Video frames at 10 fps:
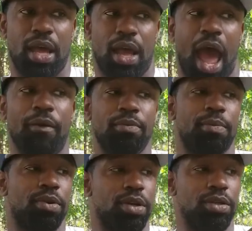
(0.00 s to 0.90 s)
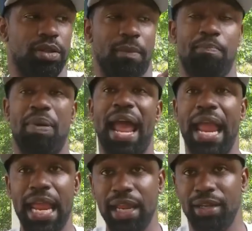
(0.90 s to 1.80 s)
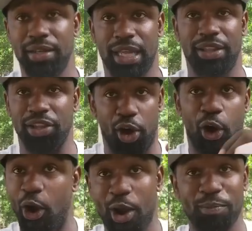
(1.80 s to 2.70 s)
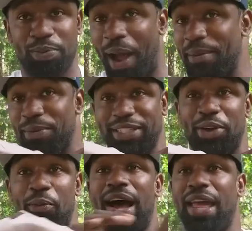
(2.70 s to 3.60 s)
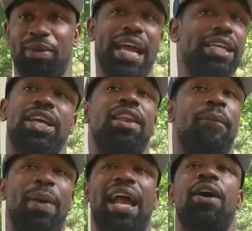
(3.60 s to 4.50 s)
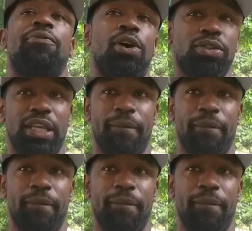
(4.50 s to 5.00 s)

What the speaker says: I remember the pain, and the arm probably was the wild. Like, when I got shot in the back, I felt it.